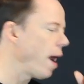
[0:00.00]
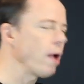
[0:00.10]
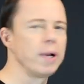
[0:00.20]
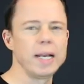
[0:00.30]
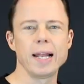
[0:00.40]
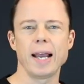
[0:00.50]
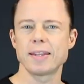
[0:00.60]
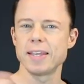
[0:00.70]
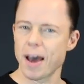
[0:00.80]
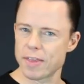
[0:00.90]
I really
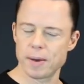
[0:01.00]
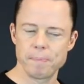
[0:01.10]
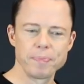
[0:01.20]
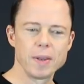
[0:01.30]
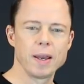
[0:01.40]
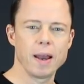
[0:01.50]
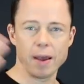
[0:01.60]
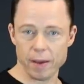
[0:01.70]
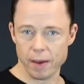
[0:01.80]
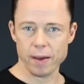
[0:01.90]
like the other,
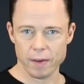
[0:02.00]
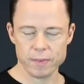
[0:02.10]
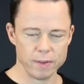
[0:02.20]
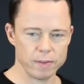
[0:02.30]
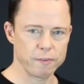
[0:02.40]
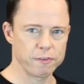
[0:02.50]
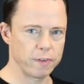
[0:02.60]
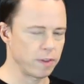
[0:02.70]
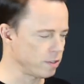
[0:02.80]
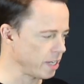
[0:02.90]

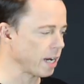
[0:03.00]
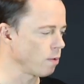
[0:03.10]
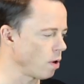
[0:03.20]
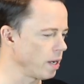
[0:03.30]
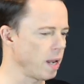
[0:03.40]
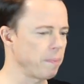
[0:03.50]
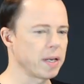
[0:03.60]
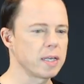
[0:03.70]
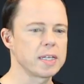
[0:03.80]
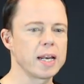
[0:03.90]
the second one here
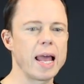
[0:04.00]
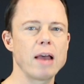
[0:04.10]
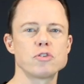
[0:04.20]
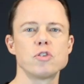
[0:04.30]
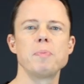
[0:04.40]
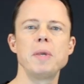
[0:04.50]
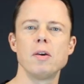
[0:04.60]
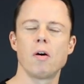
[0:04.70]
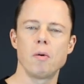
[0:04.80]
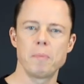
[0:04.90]
because it allows you to be
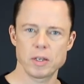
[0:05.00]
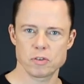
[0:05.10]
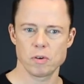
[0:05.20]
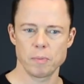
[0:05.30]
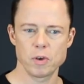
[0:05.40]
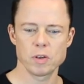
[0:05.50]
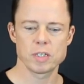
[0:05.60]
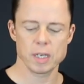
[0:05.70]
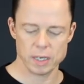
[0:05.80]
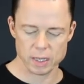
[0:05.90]
your own metronome. You can
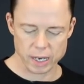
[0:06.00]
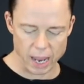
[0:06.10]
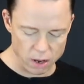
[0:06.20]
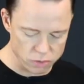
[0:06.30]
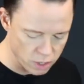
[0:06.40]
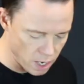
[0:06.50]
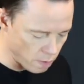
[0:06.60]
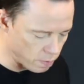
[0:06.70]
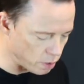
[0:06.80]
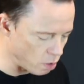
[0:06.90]
sit in the couch
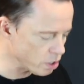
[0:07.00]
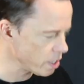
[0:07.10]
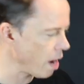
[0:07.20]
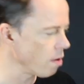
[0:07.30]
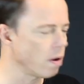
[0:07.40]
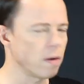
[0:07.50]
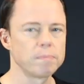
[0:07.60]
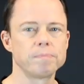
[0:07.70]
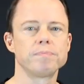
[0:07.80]
with no sound on